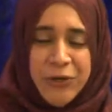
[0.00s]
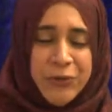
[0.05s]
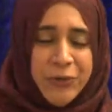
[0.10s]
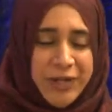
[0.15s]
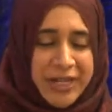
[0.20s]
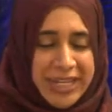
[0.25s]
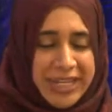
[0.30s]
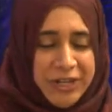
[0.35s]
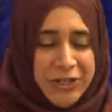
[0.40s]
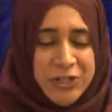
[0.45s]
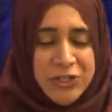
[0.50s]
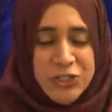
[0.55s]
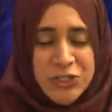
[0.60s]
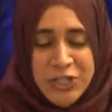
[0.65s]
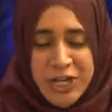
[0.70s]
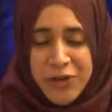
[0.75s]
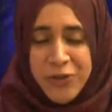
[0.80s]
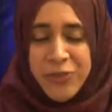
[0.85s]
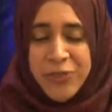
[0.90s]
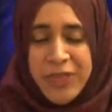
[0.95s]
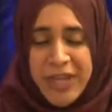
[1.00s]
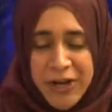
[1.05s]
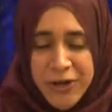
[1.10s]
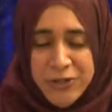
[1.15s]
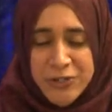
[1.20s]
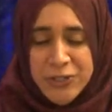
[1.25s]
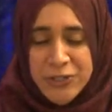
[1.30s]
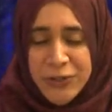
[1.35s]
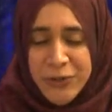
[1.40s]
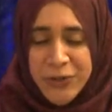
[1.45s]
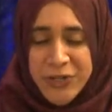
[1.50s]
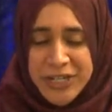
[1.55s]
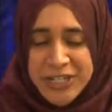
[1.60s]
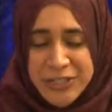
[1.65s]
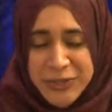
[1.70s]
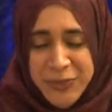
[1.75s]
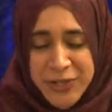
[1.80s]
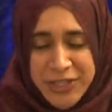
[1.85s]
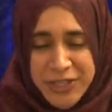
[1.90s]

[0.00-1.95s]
who are here to share their stories